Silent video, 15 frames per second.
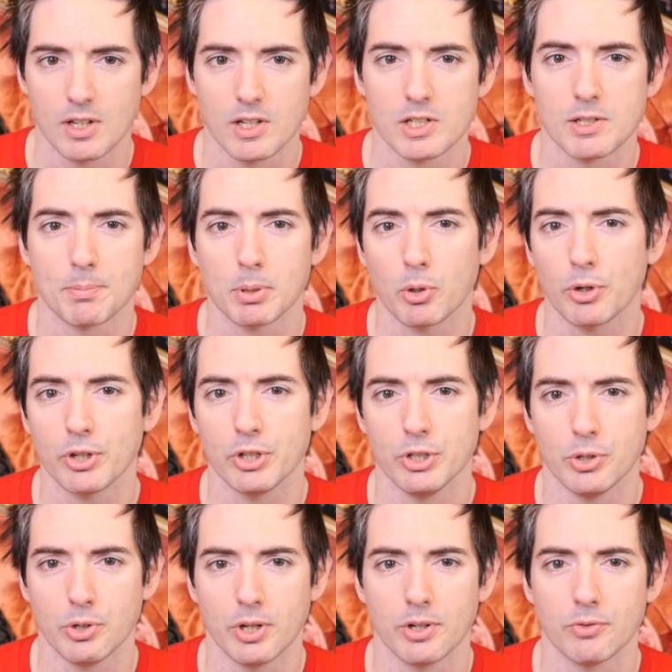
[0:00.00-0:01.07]
Deploying a
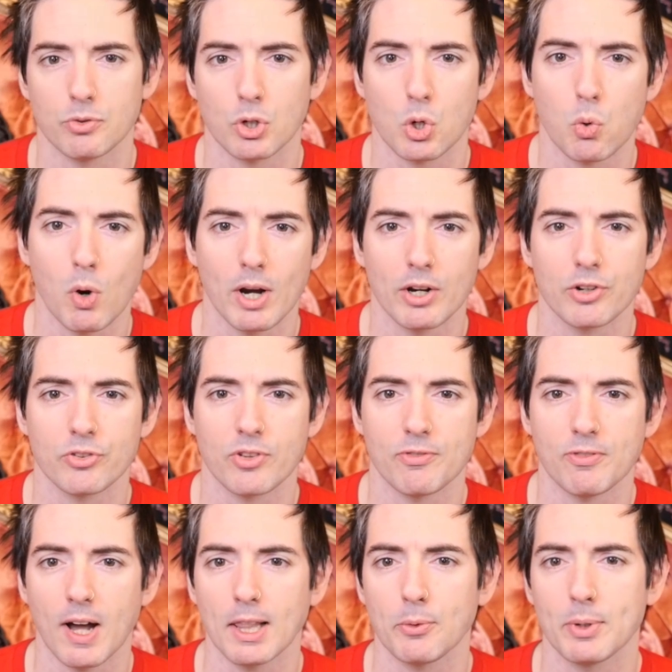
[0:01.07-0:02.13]
unit requires the
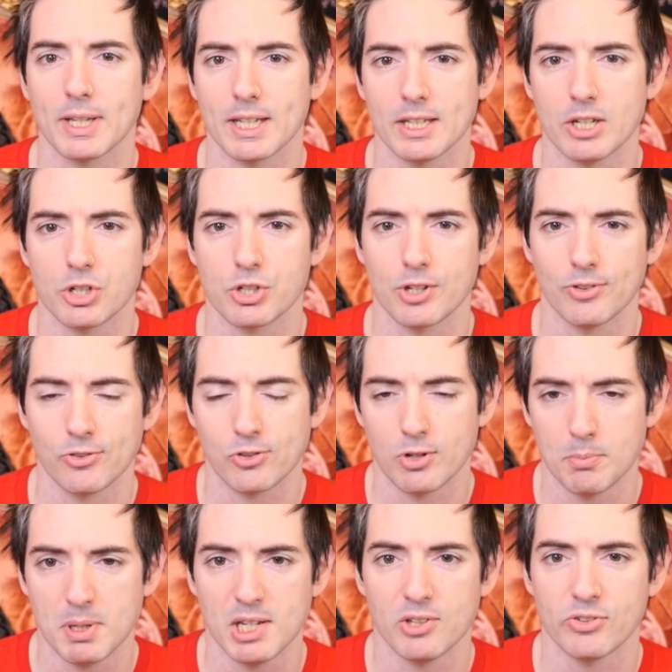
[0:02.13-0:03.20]
following conditions to
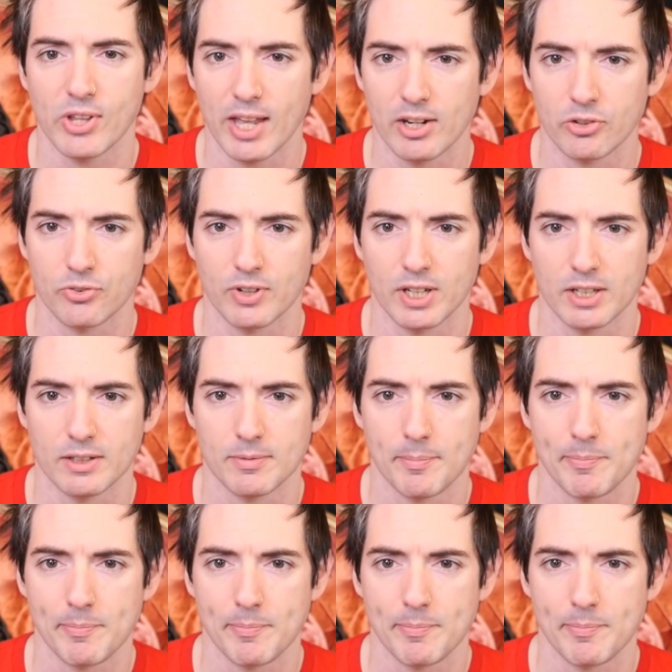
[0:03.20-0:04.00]
be satisfied.